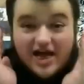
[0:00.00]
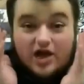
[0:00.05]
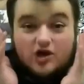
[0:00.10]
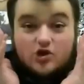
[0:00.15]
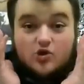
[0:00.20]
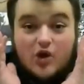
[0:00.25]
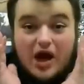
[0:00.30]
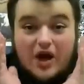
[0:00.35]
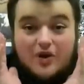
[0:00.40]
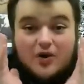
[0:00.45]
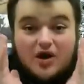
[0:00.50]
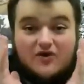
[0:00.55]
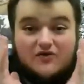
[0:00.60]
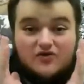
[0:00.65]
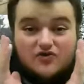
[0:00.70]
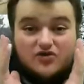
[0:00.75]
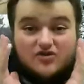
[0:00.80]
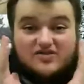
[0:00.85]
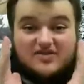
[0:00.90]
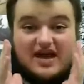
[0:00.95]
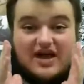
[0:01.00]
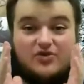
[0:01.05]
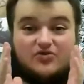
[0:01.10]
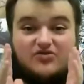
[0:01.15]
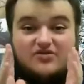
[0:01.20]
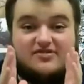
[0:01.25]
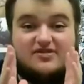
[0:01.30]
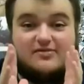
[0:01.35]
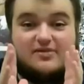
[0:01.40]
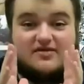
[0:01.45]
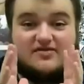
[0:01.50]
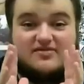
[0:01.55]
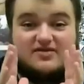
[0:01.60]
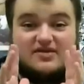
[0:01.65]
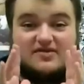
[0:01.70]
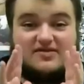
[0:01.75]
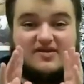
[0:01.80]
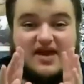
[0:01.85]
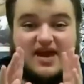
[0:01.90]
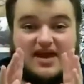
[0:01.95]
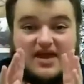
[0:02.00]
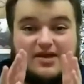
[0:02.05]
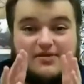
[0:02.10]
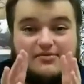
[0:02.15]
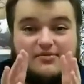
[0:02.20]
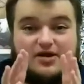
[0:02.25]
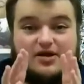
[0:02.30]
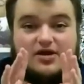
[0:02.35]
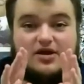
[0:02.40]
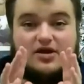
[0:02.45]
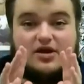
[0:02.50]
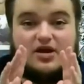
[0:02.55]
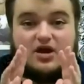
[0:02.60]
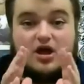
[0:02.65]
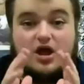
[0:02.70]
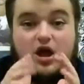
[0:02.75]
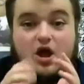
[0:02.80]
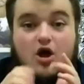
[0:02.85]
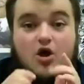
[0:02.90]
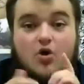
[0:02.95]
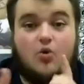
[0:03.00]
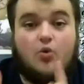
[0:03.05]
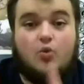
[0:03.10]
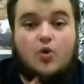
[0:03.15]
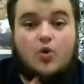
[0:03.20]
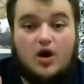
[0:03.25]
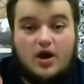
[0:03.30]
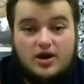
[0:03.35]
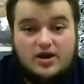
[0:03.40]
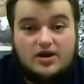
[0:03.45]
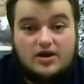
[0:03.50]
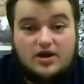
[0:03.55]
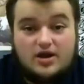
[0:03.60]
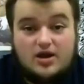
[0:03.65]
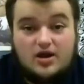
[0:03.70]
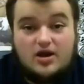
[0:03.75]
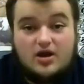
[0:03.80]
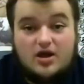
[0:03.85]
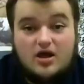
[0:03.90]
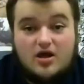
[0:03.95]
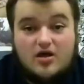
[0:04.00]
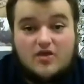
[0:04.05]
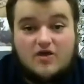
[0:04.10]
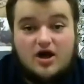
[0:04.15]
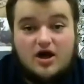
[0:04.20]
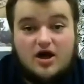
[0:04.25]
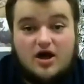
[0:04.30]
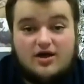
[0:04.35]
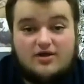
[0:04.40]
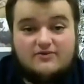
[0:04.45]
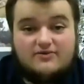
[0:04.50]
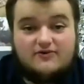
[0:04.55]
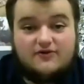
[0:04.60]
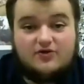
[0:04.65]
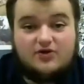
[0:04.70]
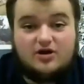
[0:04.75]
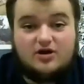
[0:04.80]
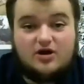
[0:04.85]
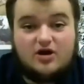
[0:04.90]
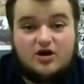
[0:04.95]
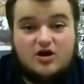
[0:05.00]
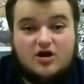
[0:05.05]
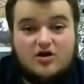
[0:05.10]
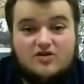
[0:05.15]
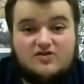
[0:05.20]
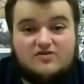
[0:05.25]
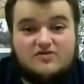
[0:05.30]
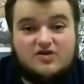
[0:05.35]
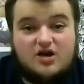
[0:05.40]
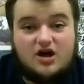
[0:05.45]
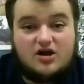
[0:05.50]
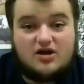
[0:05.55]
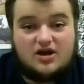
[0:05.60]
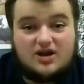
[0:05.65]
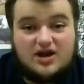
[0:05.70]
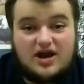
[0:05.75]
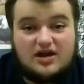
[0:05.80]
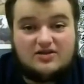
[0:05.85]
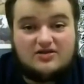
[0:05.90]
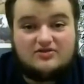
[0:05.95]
you how awful this town system is in this game. 1, the HUD for it all is not connected